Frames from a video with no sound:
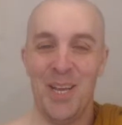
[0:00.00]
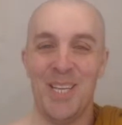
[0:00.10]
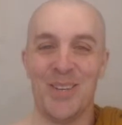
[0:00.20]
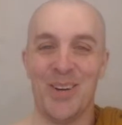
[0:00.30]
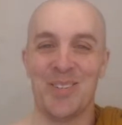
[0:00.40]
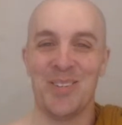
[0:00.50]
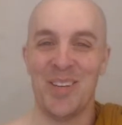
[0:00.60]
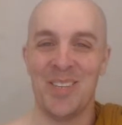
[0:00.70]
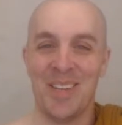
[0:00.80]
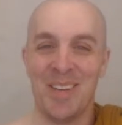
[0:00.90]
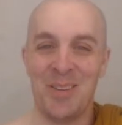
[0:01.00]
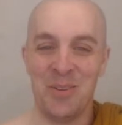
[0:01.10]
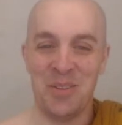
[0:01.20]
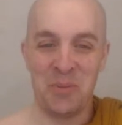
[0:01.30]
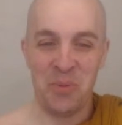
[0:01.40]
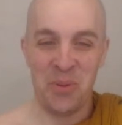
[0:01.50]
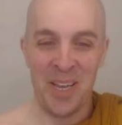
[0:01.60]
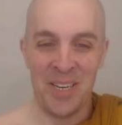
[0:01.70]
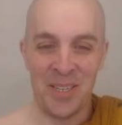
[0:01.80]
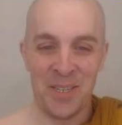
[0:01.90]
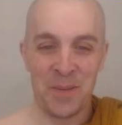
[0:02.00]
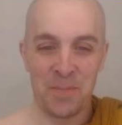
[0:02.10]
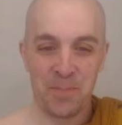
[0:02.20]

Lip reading: as long as it doesn't get too disputatious.